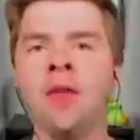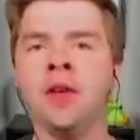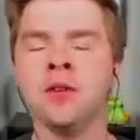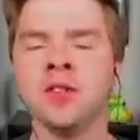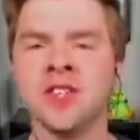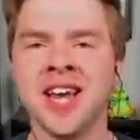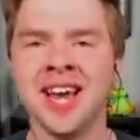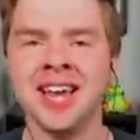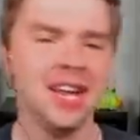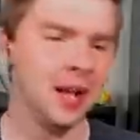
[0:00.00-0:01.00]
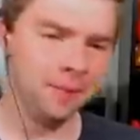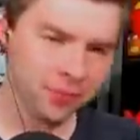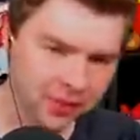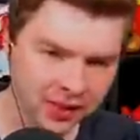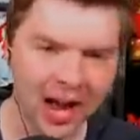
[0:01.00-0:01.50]
Others say
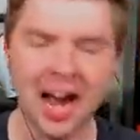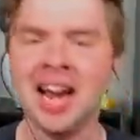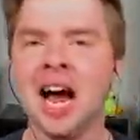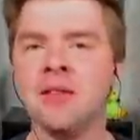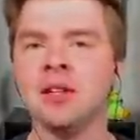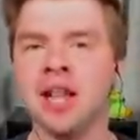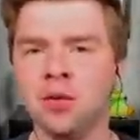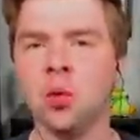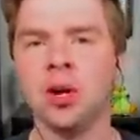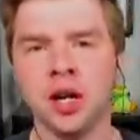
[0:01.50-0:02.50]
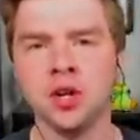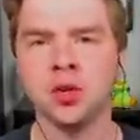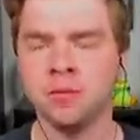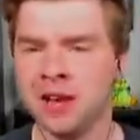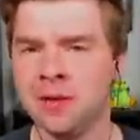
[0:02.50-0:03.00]
I have a level one
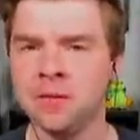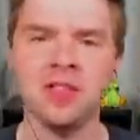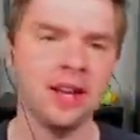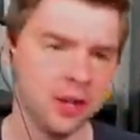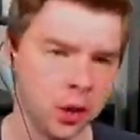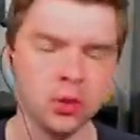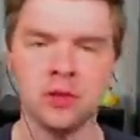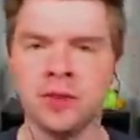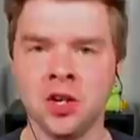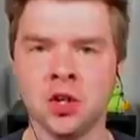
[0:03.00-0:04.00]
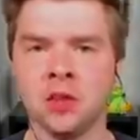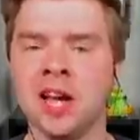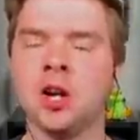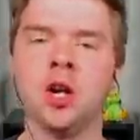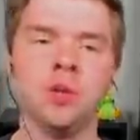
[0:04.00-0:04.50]
hundred Fampi that knows Fisher
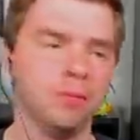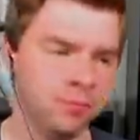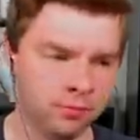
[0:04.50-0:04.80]
that could